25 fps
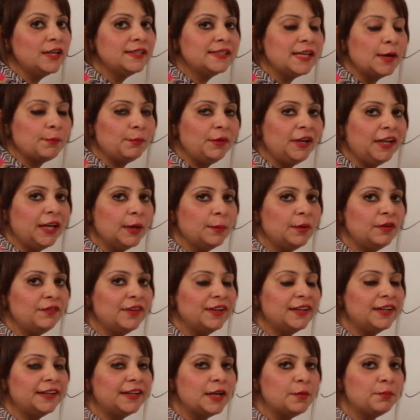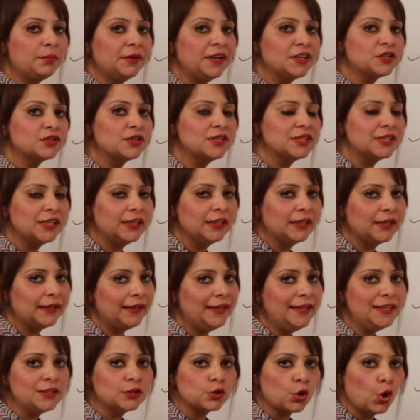is applicable when the temperature is
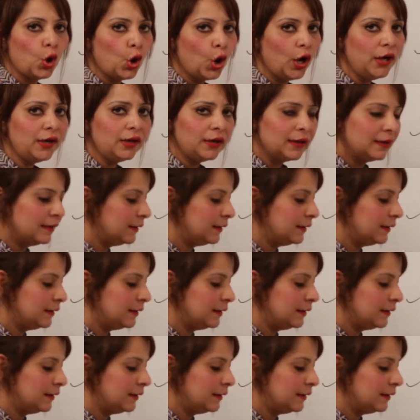increased or